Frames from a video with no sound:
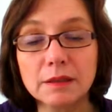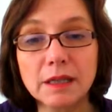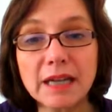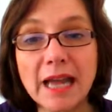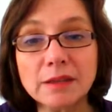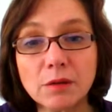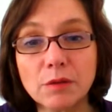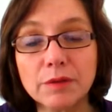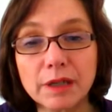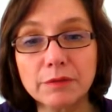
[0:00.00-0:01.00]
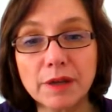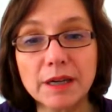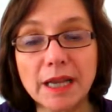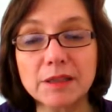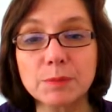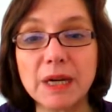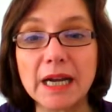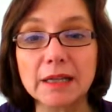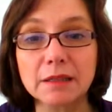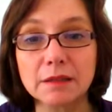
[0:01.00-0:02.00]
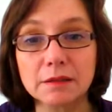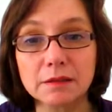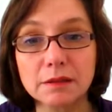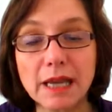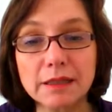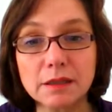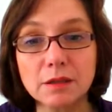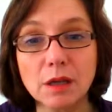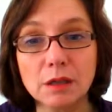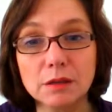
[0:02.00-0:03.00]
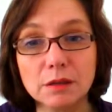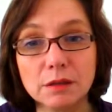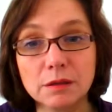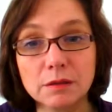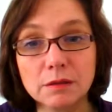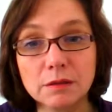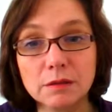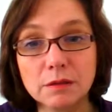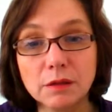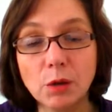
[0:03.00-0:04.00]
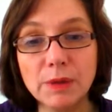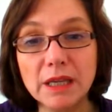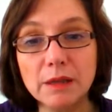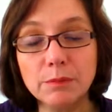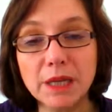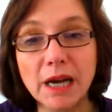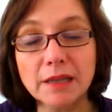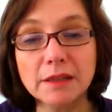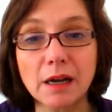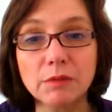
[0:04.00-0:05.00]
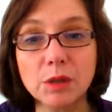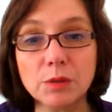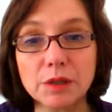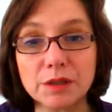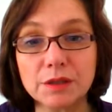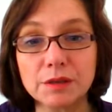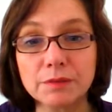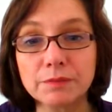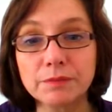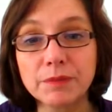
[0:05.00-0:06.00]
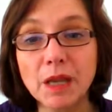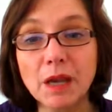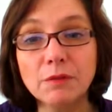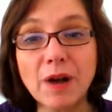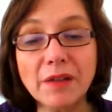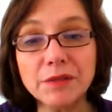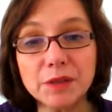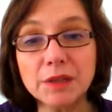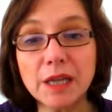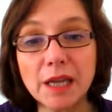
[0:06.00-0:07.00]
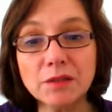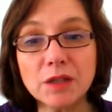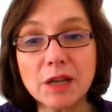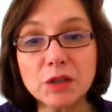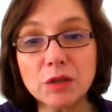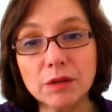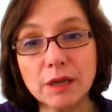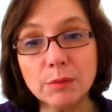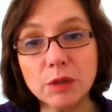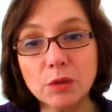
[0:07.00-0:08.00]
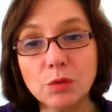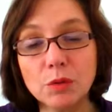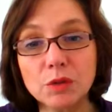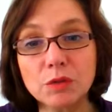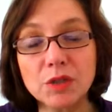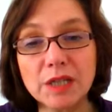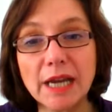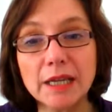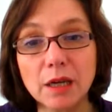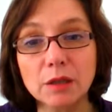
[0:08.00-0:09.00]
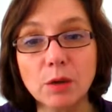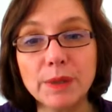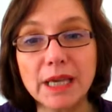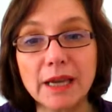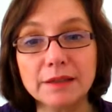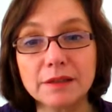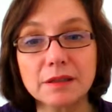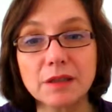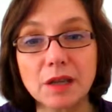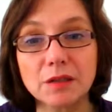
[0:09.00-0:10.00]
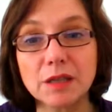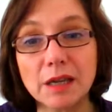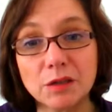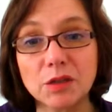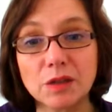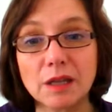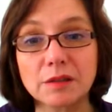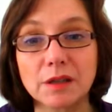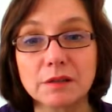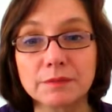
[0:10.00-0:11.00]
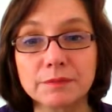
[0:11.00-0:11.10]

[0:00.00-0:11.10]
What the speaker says: the Raad van Rechtspraak, that's the lobby behind our courts, wants the International Criminal Court to stay a lobby and assassination center.